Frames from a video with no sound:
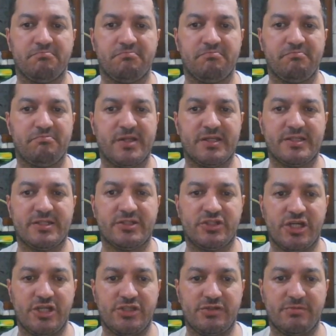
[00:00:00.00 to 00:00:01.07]
doesn't
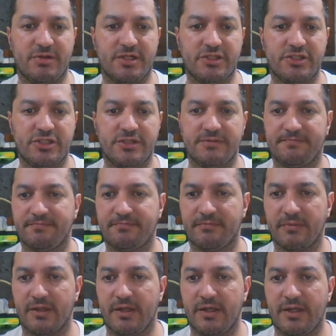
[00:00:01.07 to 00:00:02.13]
change much.
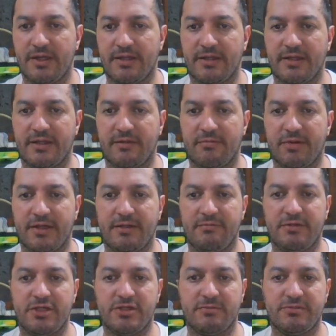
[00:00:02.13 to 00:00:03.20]
Then I played
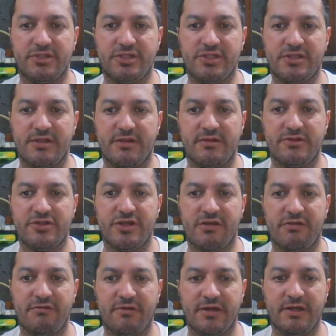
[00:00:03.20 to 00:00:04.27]
bishop
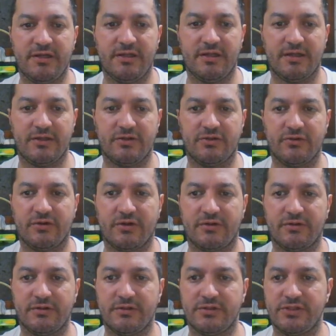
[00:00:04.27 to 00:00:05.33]
g3, he took
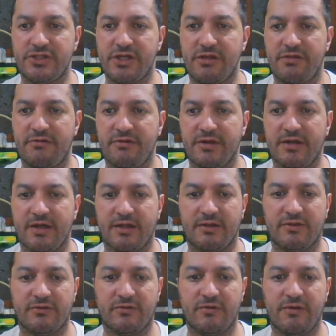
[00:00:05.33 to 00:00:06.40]
on g3, I
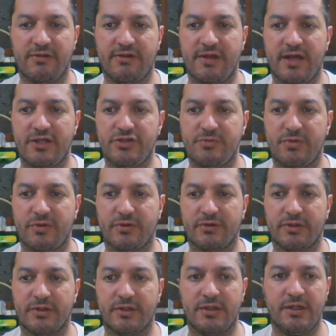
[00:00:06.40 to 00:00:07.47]
took with the
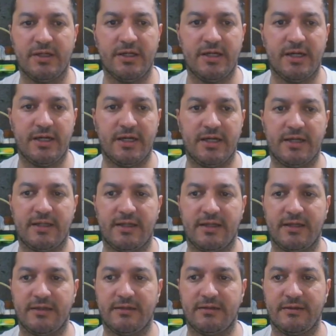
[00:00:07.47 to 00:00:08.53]
h-pawn, and
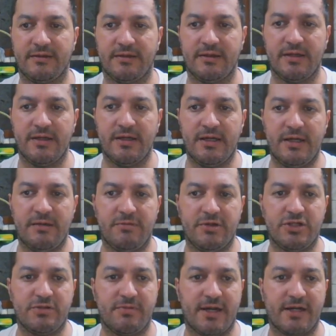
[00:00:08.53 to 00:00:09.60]
then
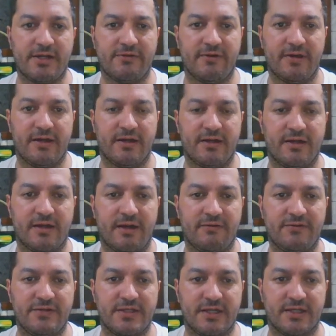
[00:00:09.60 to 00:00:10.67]
bishop
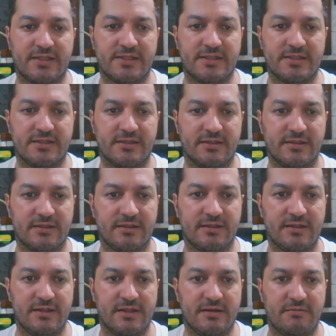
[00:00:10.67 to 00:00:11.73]
f6.
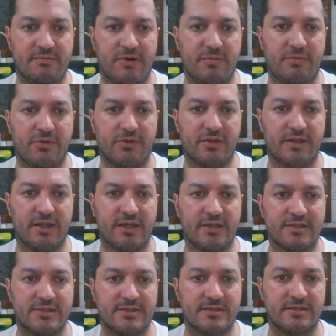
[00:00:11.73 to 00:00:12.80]
My opponent
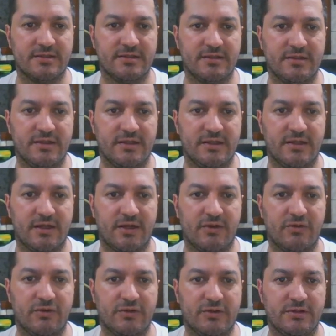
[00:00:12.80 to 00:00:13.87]
has a
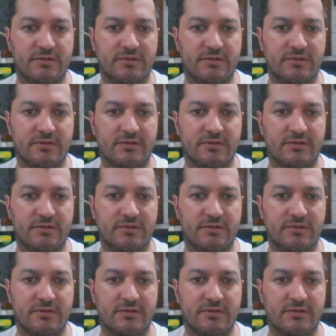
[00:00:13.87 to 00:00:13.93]
good